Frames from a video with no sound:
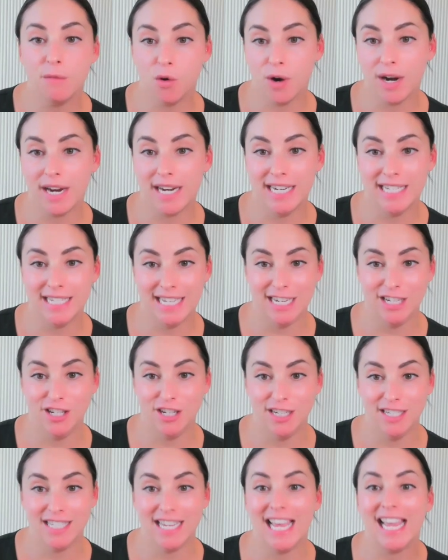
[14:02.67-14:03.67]

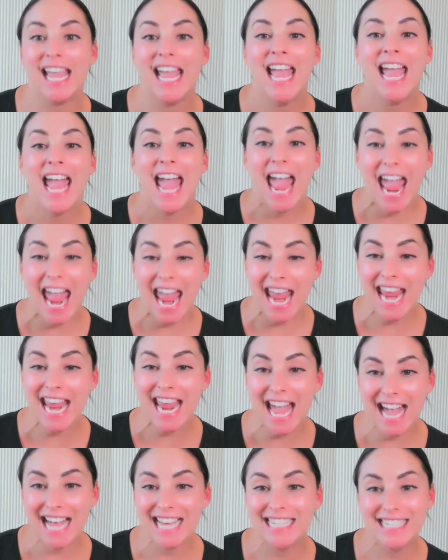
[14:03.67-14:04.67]
organizations like
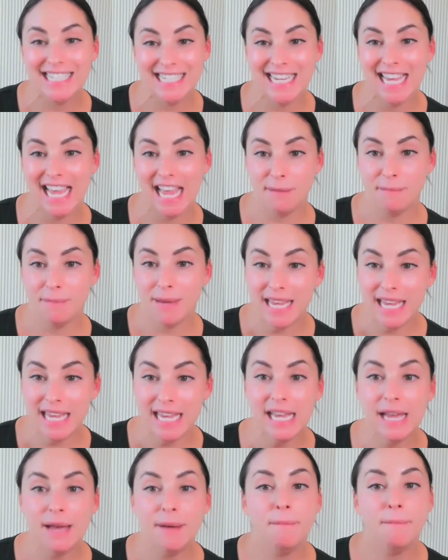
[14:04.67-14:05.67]

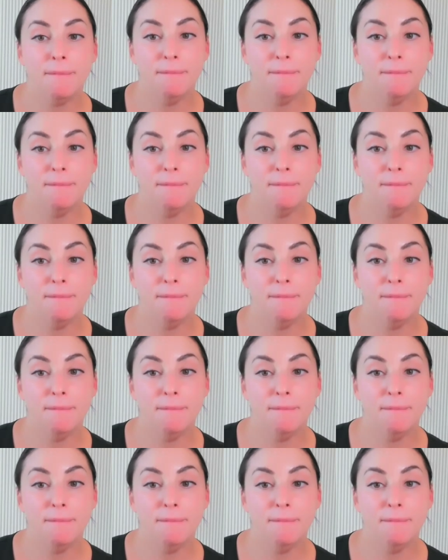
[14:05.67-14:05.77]
ASCAP,